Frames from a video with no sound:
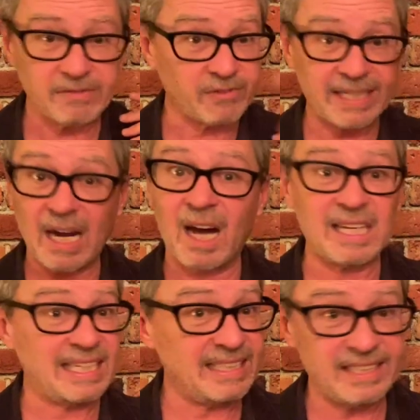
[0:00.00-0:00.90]
free
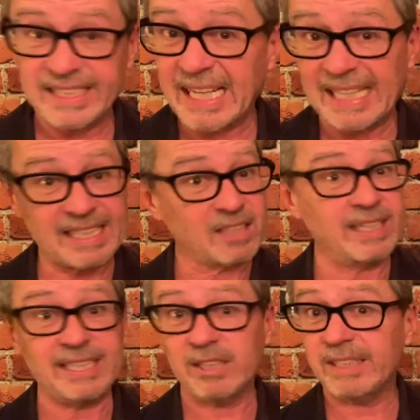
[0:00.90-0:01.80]
college, you got the
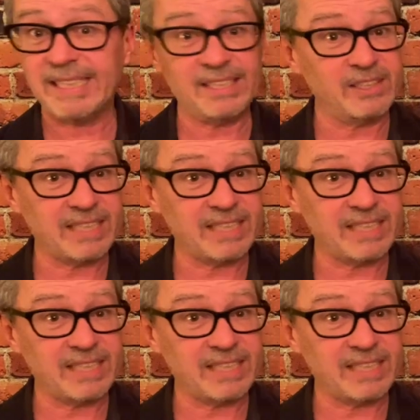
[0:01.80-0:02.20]
Green New Deal,